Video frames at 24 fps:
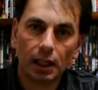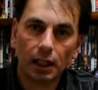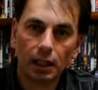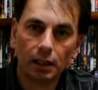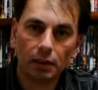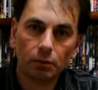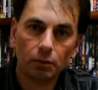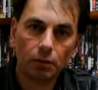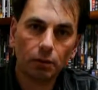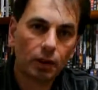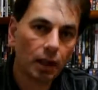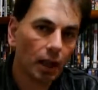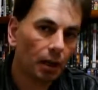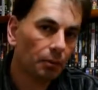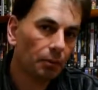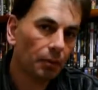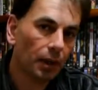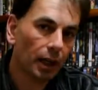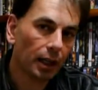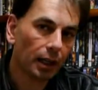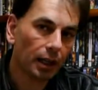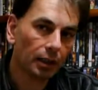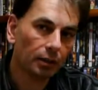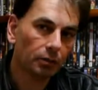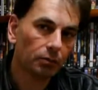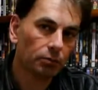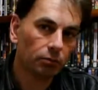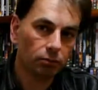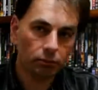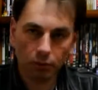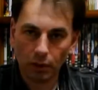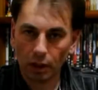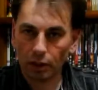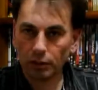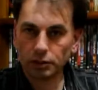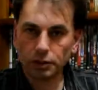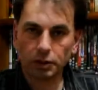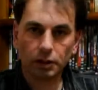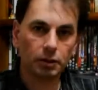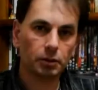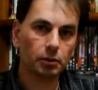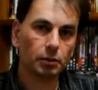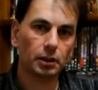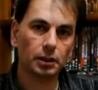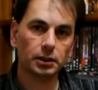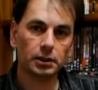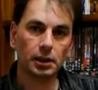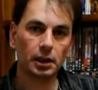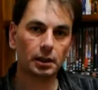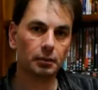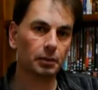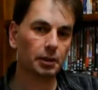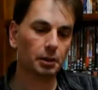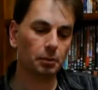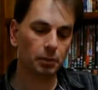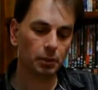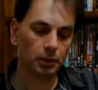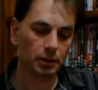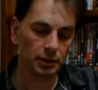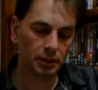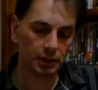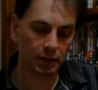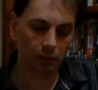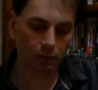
and we'll come back and I'll show you what it's like when it prints